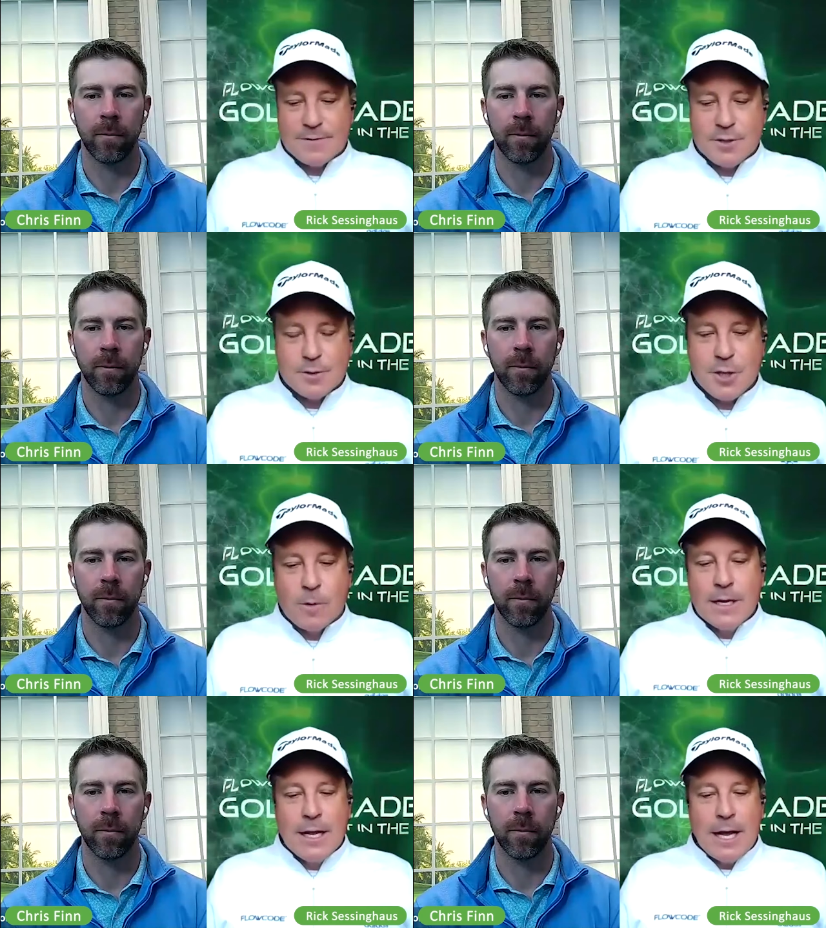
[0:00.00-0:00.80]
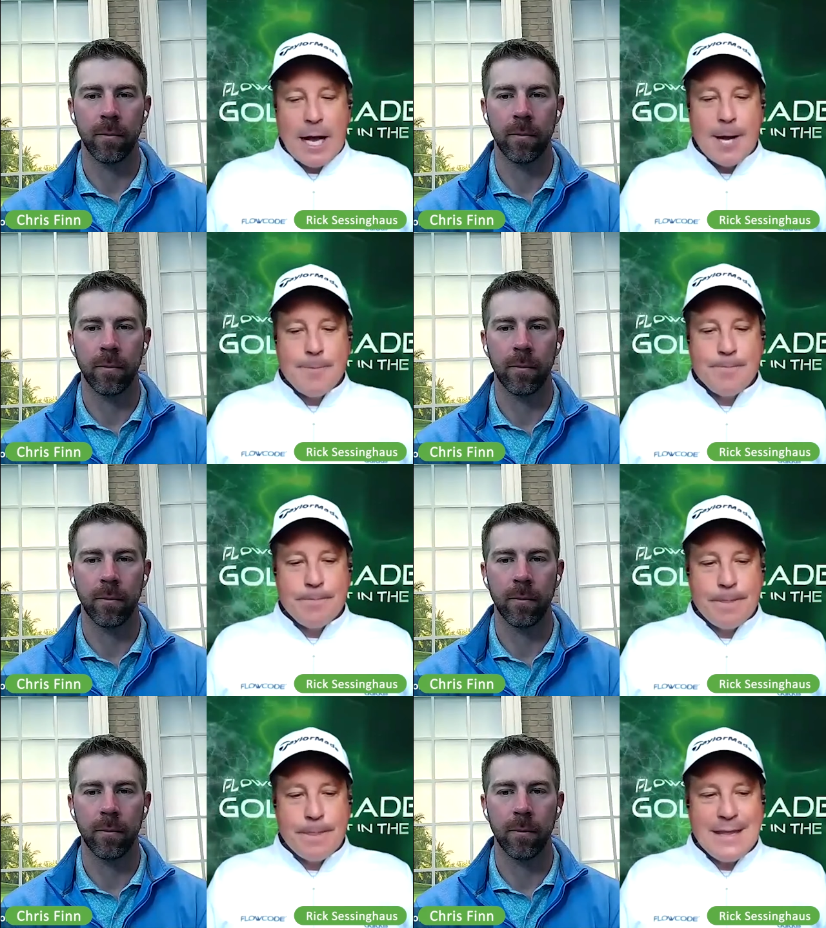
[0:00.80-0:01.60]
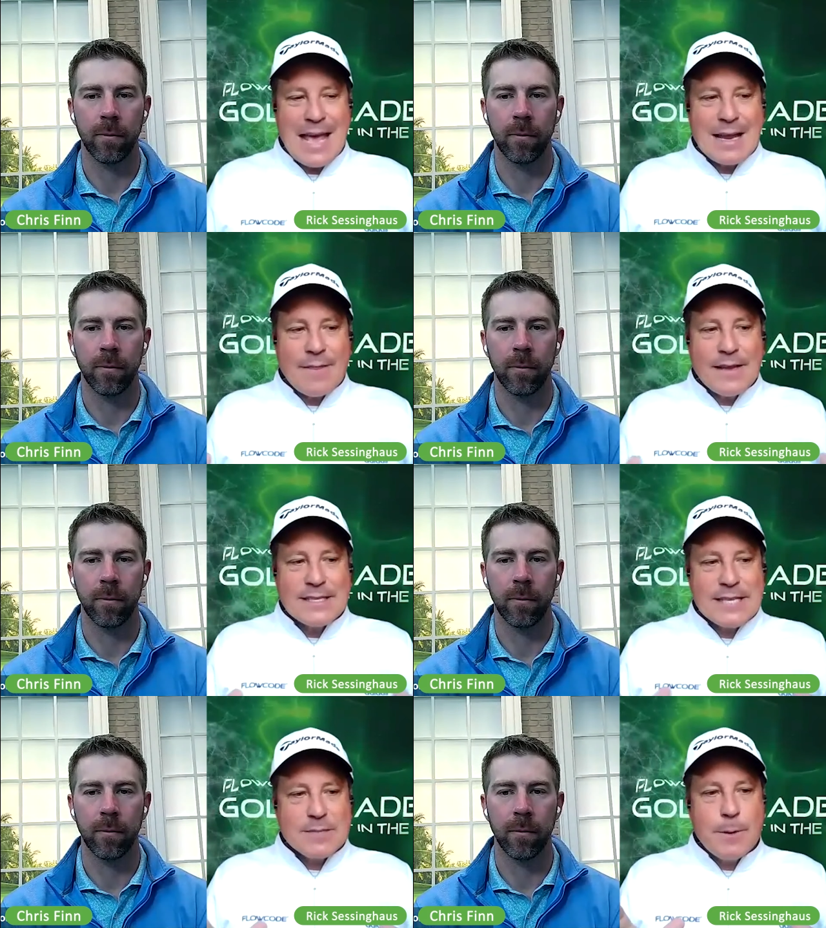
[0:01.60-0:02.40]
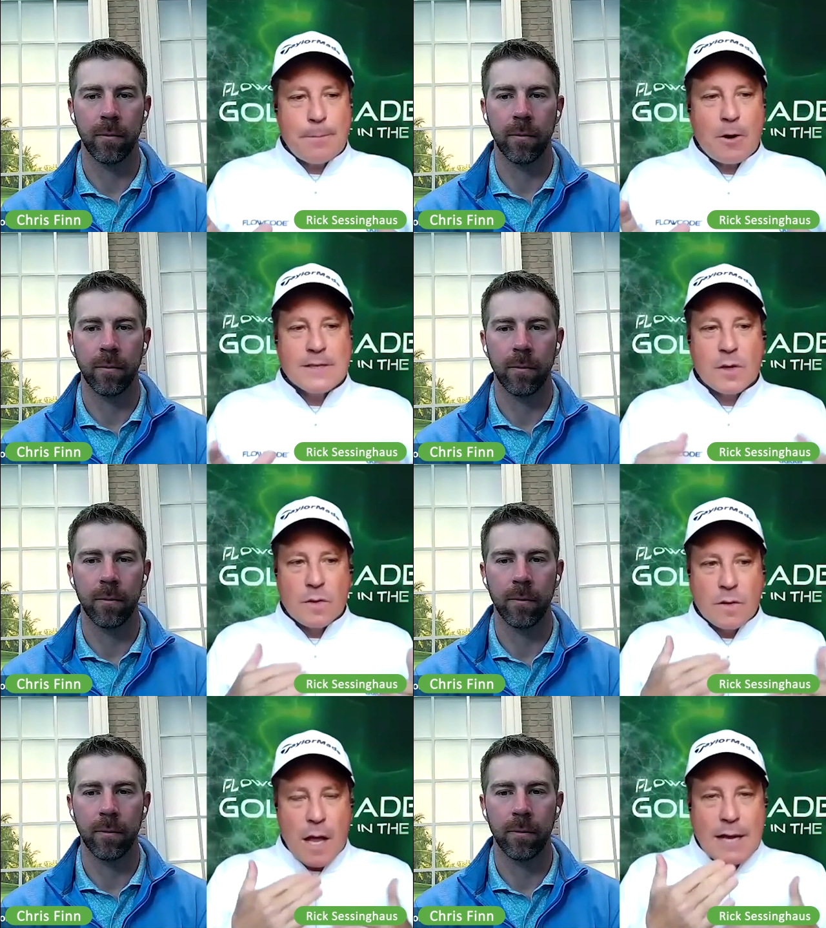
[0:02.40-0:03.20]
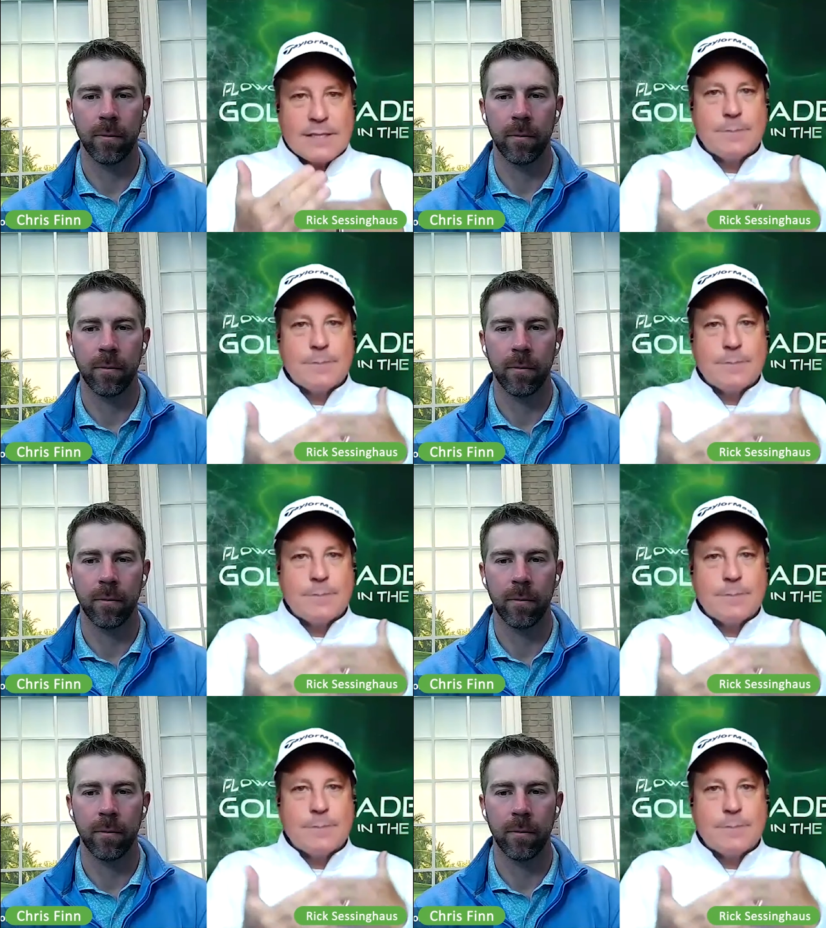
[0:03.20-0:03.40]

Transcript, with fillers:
Speaker 1: stuff too. So um, yeah, the assessment part is a lot of